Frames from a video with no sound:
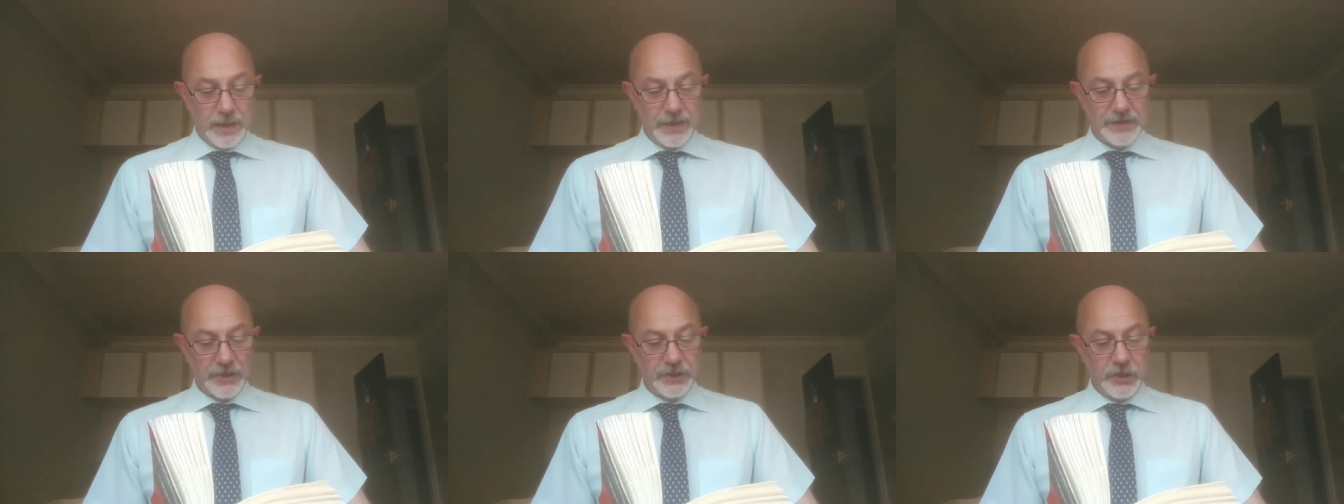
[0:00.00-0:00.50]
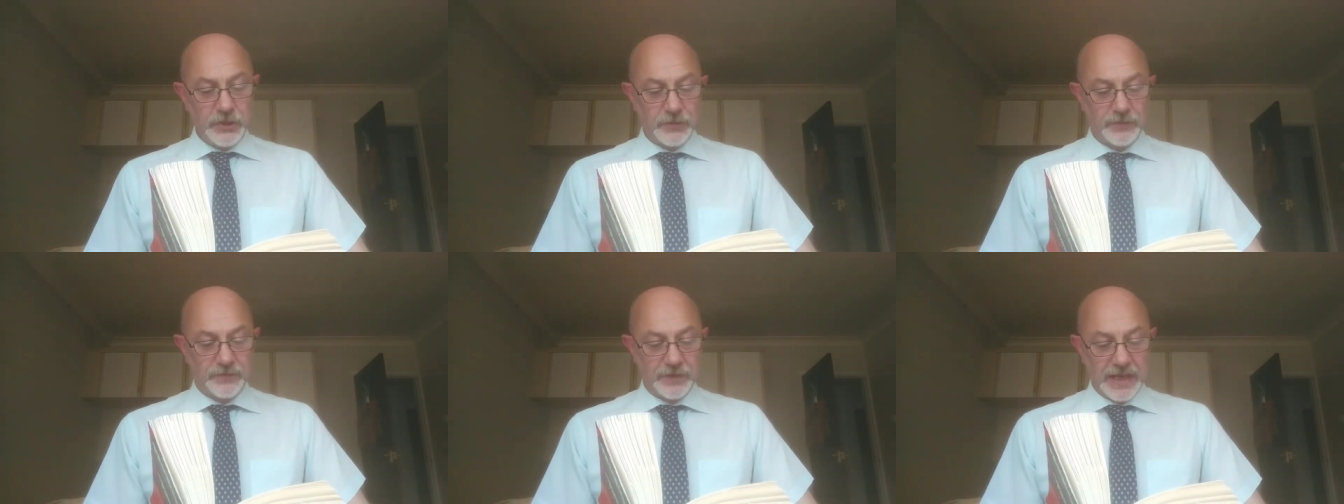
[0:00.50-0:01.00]
It's
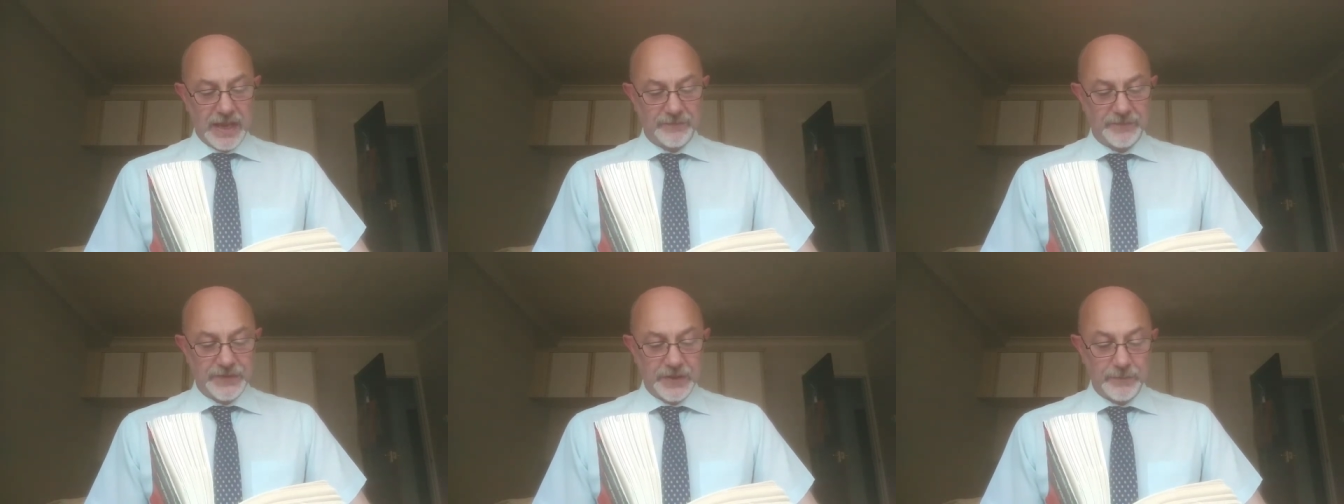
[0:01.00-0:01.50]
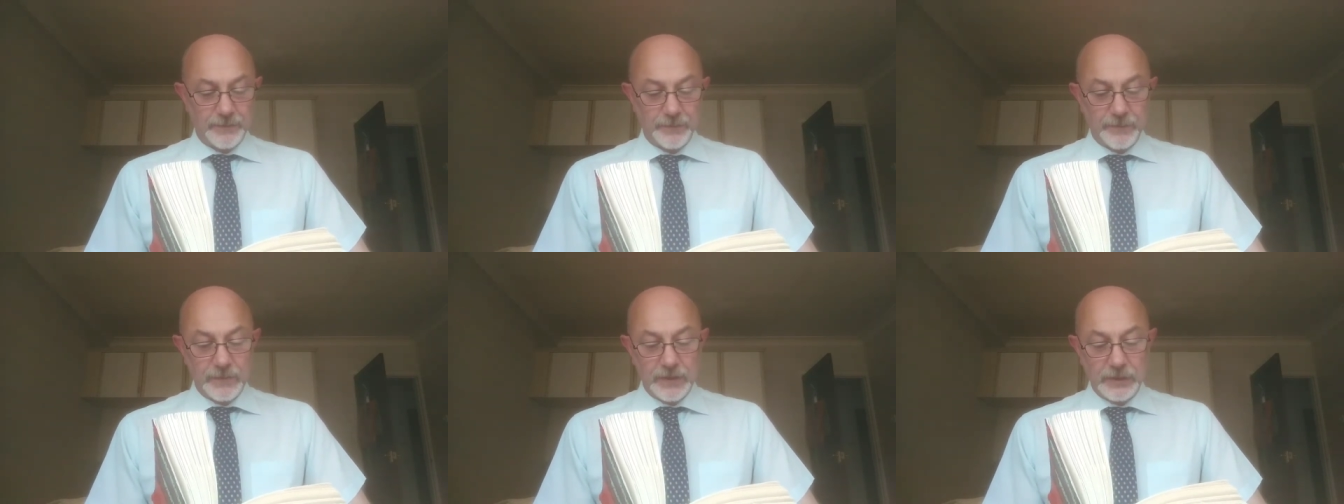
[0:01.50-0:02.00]
unusual for Liev to,
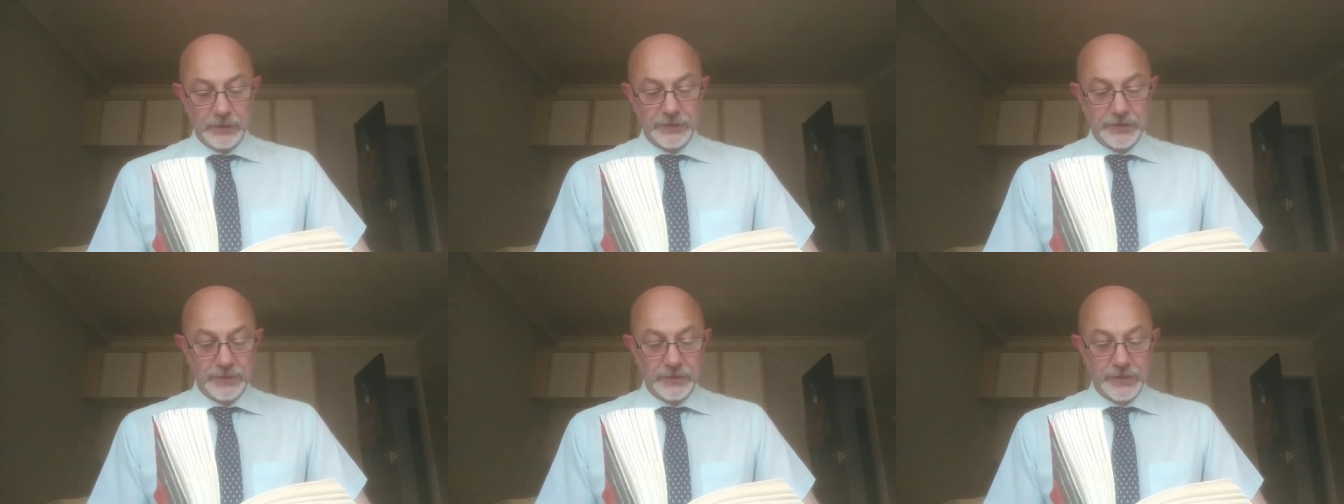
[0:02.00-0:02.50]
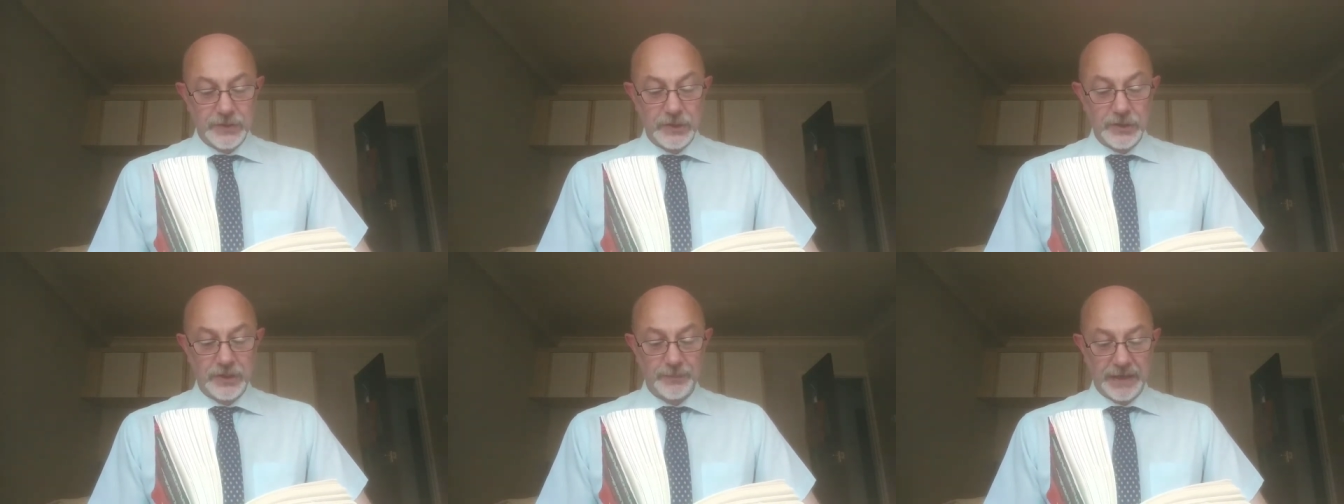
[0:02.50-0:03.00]
to
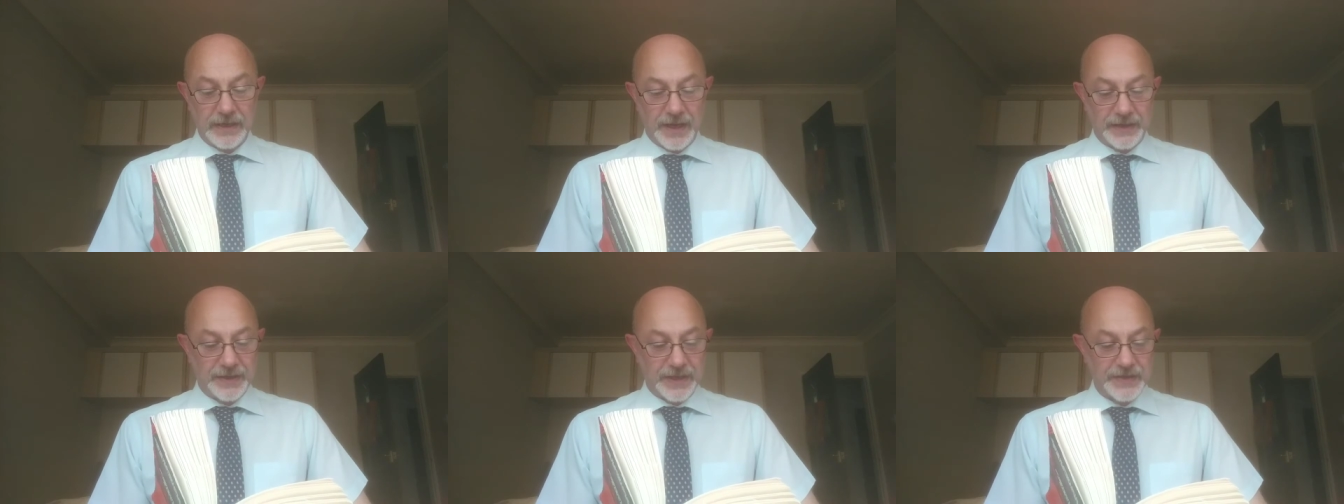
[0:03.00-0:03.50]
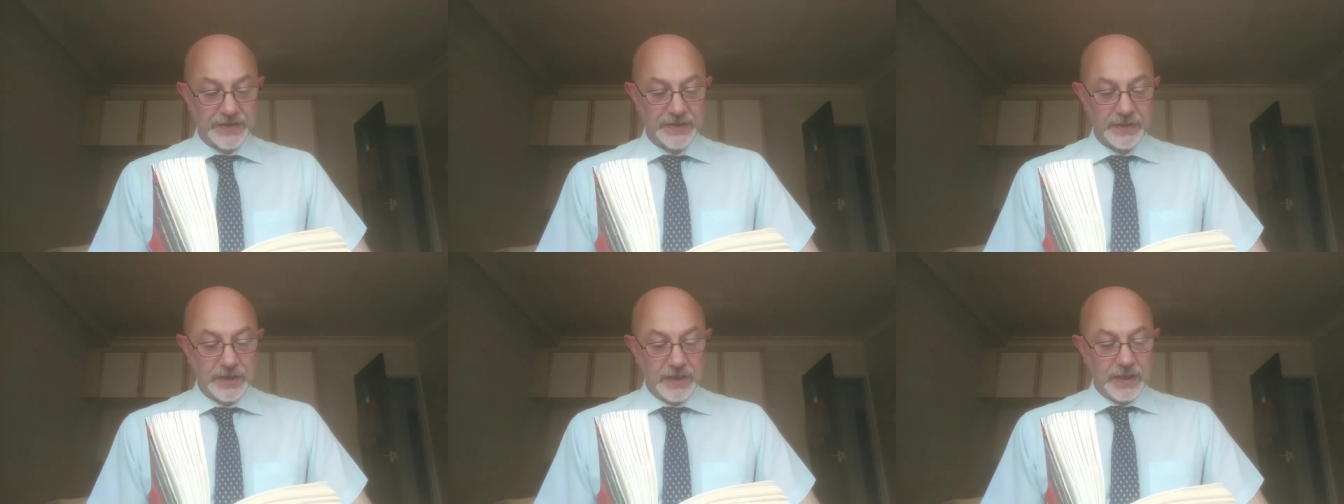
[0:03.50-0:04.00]
look at me like
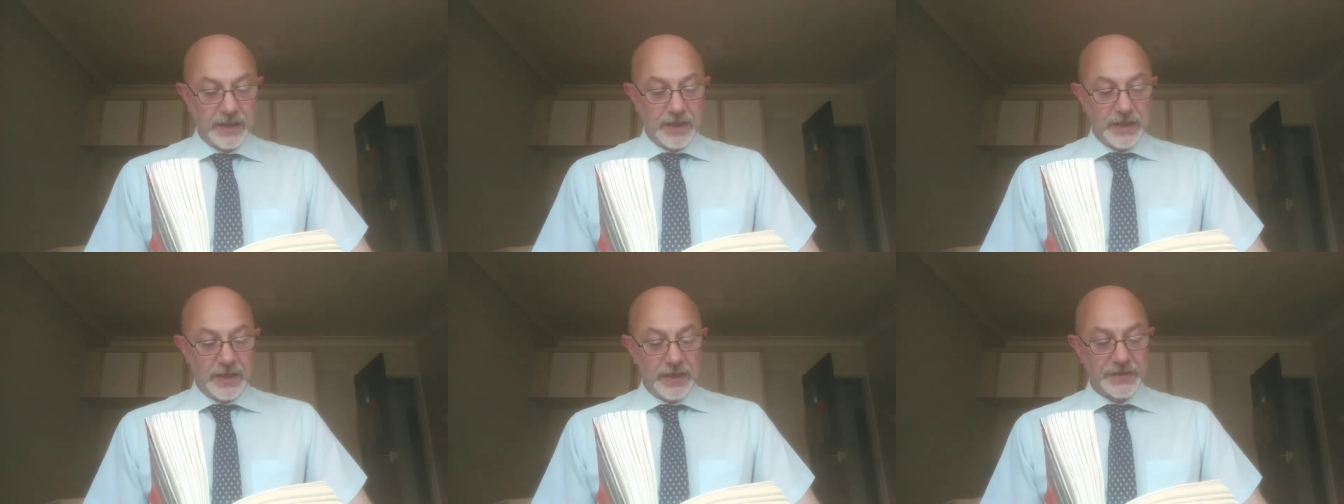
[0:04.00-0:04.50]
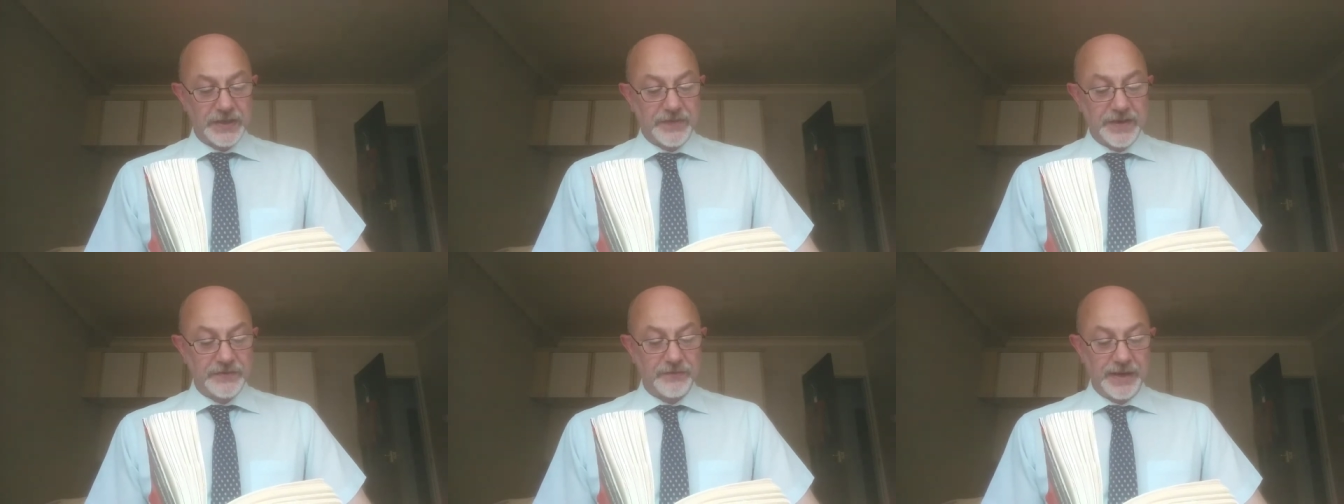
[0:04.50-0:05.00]
this, as if
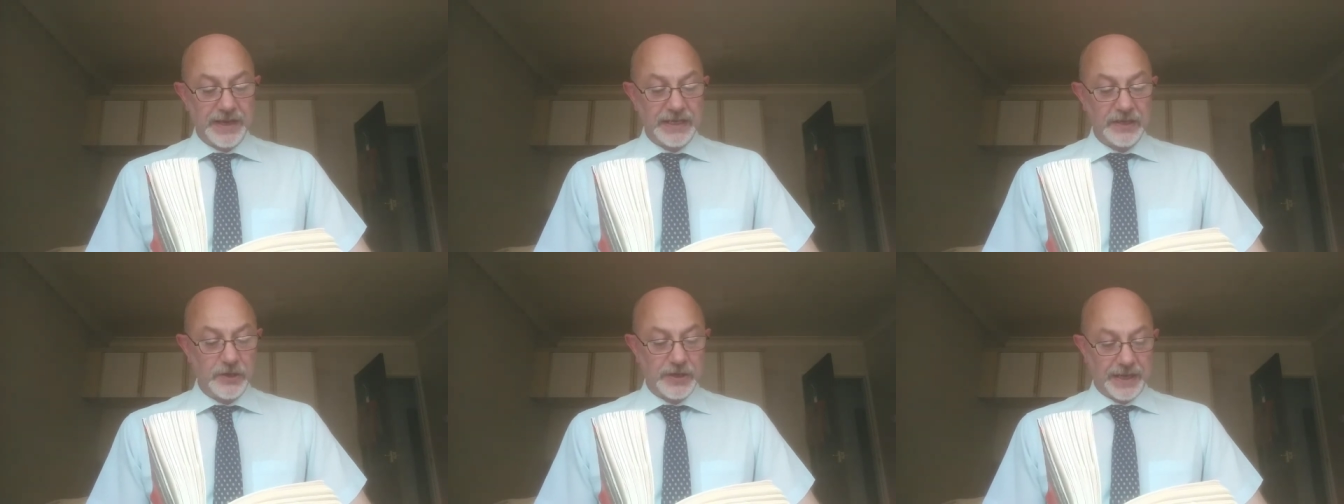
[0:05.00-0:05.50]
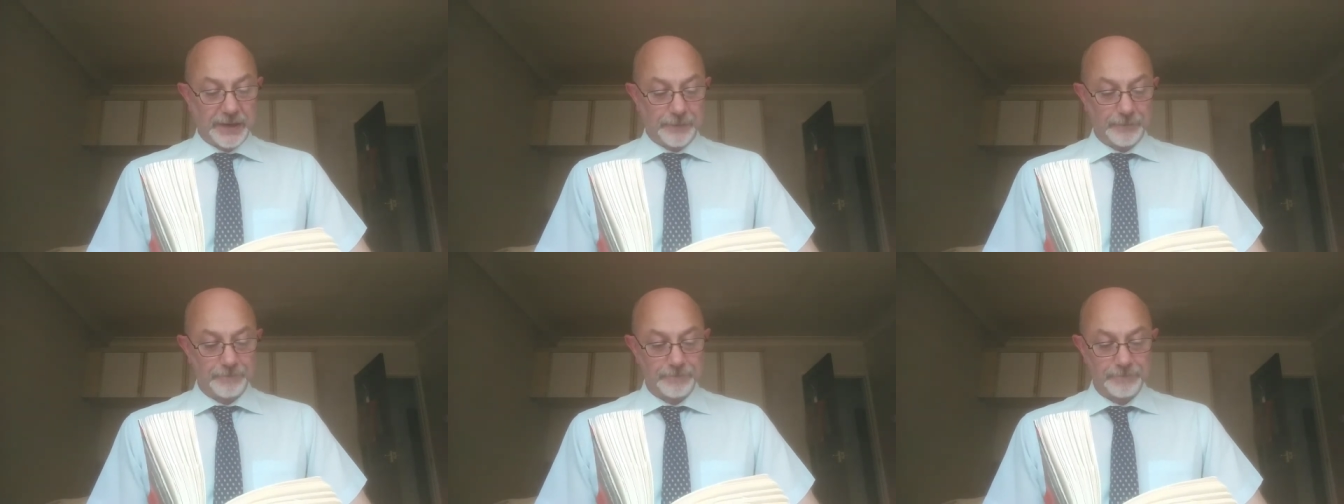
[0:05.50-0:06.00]
he's really looking.